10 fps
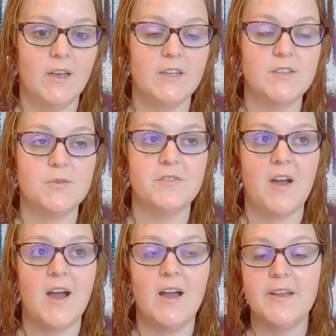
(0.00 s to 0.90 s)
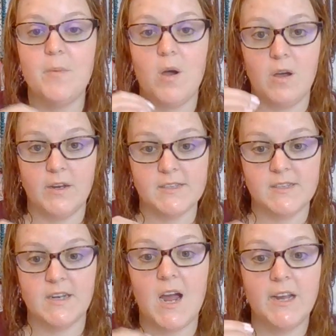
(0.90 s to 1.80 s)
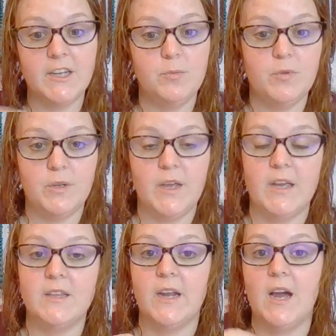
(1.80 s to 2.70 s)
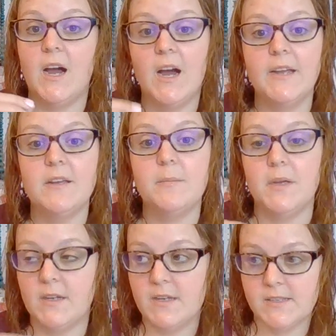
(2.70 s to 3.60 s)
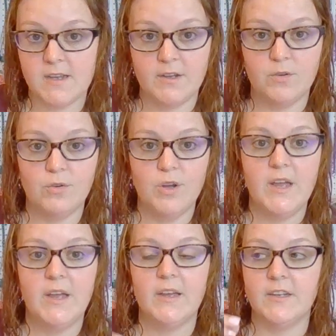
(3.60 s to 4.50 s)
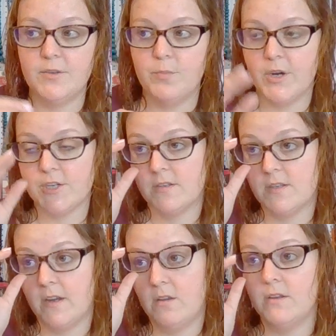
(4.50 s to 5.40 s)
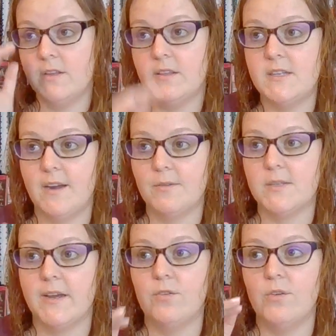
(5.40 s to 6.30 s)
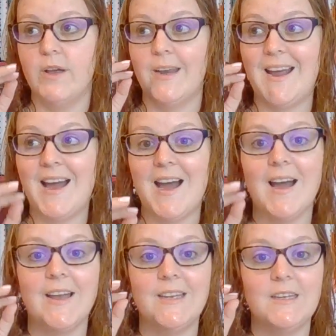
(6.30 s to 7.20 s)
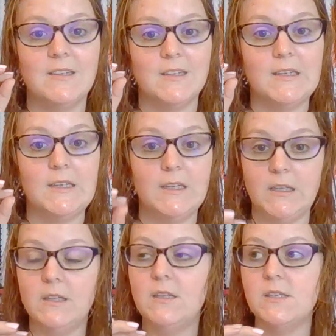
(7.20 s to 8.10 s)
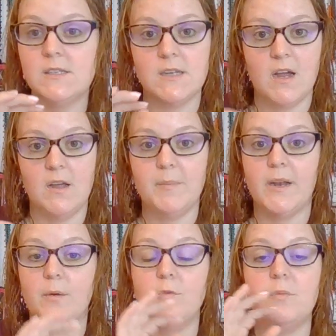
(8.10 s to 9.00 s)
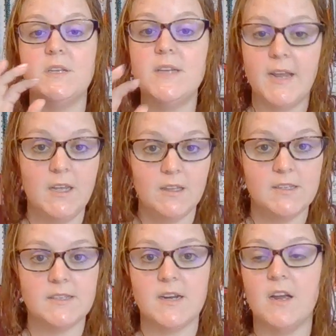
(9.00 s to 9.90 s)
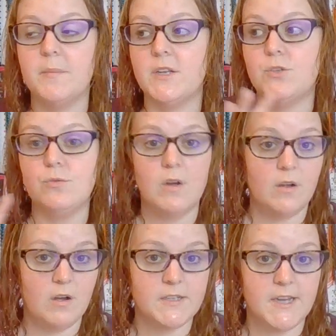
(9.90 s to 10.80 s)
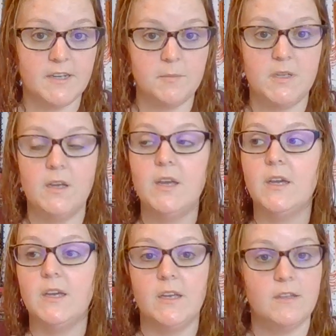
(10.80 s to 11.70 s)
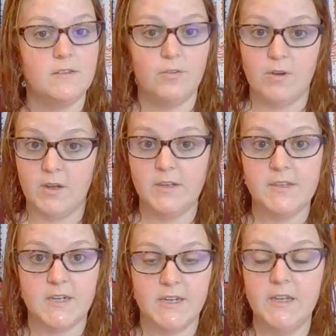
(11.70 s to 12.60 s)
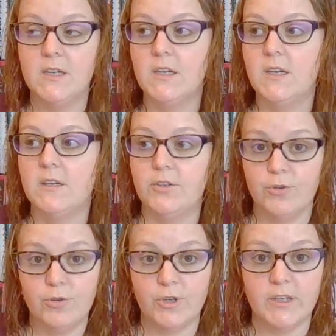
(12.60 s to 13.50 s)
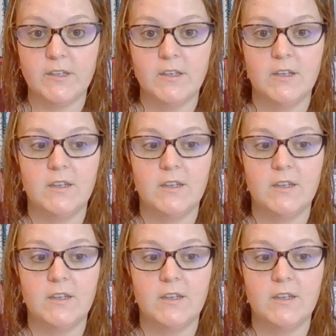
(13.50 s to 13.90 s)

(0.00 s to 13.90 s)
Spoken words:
And so if I am honest and I communicate that I am in a cycle, in a depression cycle, in the down cycle, and I need this time and I will be taking this time and do not contact me, you're not going to die. You're good.